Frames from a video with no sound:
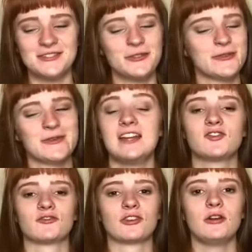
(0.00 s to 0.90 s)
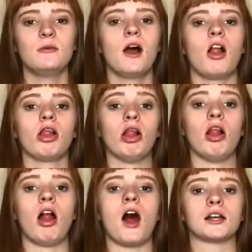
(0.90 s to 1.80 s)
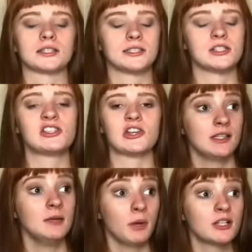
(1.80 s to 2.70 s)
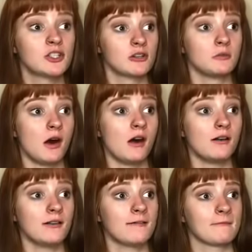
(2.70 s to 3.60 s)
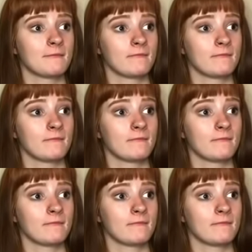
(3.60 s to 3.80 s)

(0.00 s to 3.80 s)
Oof. And Drew lost his shit. He punched a wall.